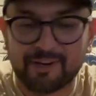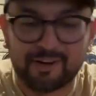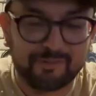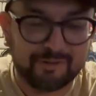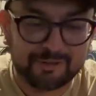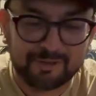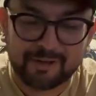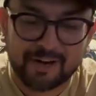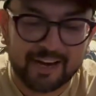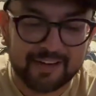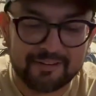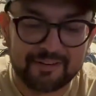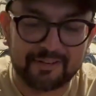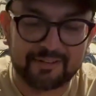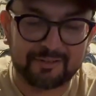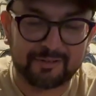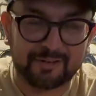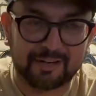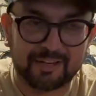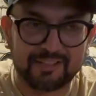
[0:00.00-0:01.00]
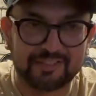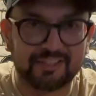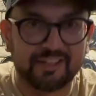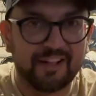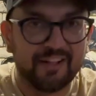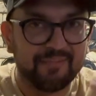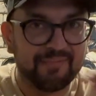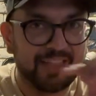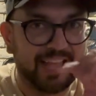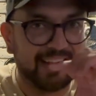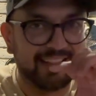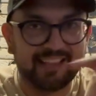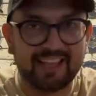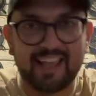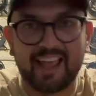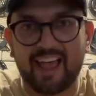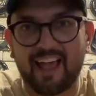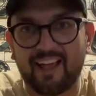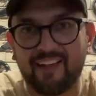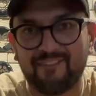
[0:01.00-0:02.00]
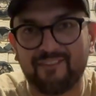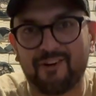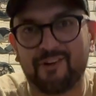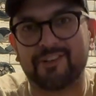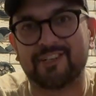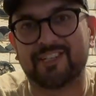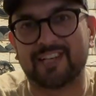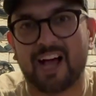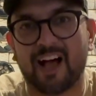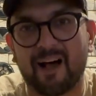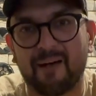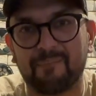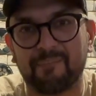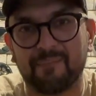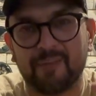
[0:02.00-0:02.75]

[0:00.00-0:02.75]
cracker crust that they have on top,